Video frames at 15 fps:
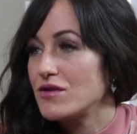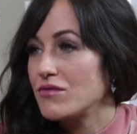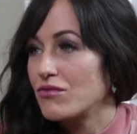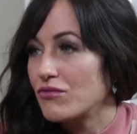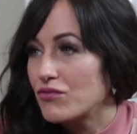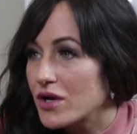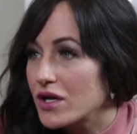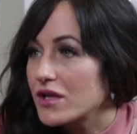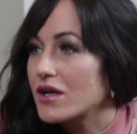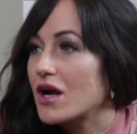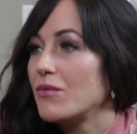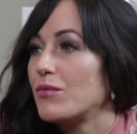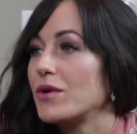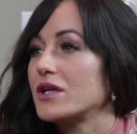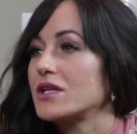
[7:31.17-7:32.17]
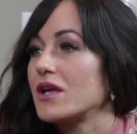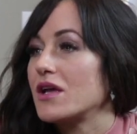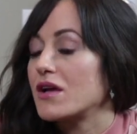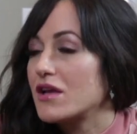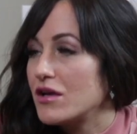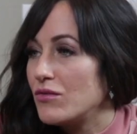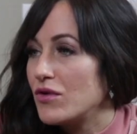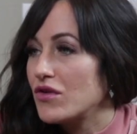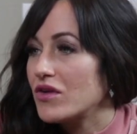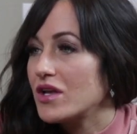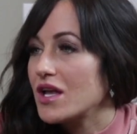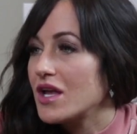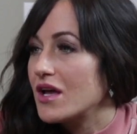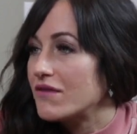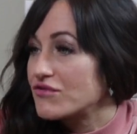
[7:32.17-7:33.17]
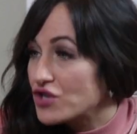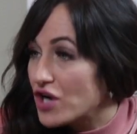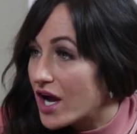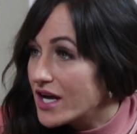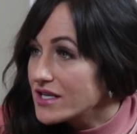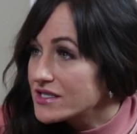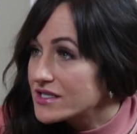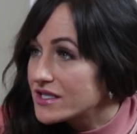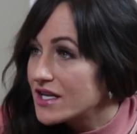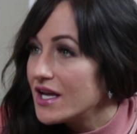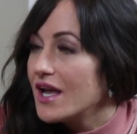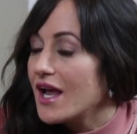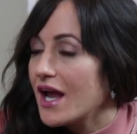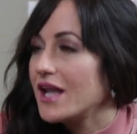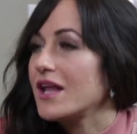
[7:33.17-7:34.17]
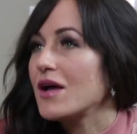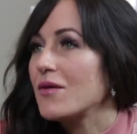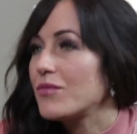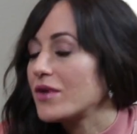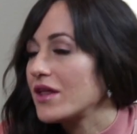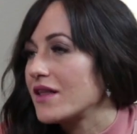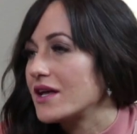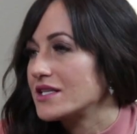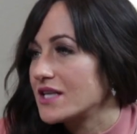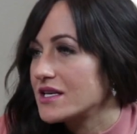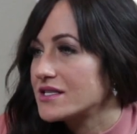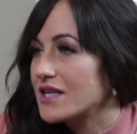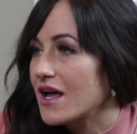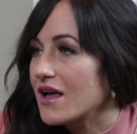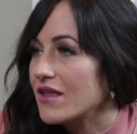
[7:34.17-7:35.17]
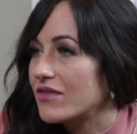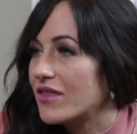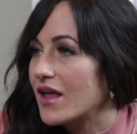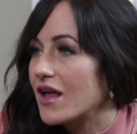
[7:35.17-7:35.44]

You really are building a community of trust. Any company that does that,